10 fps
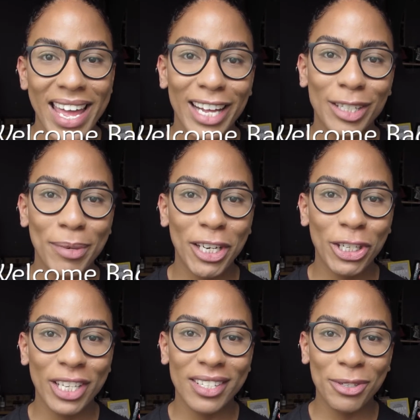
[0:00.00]
it's me,
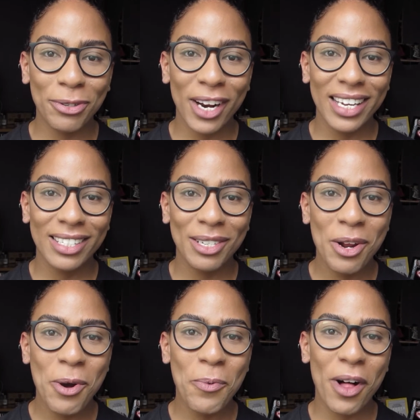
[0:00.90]
Jesus Christ.
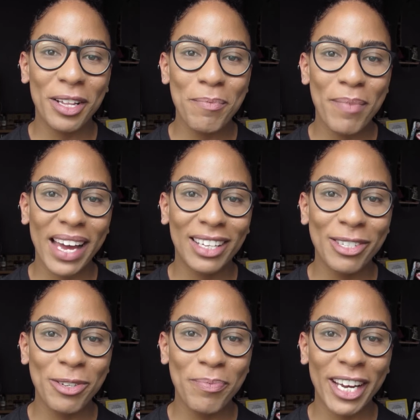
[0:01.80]
Welcome back
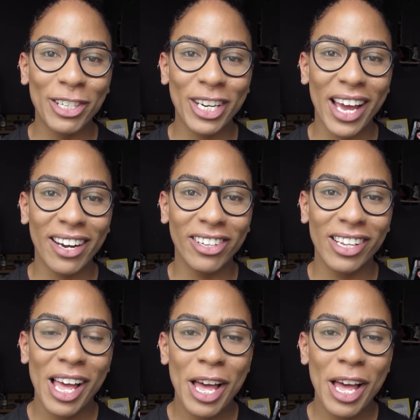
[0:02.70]
to my channel.